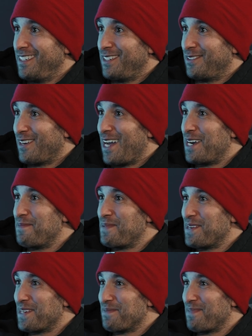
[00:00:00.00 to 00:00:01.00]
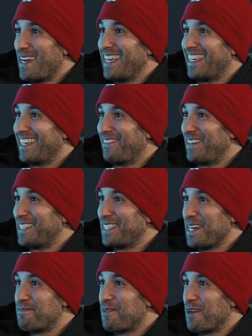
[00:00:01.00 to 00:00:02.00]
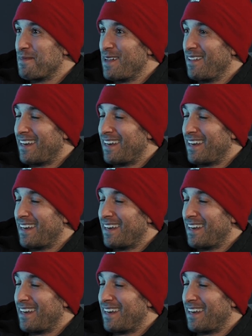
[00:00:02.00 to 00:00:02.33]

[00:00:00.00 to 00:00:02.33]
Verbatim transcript: You ride up on your bike in a Westside Barbell.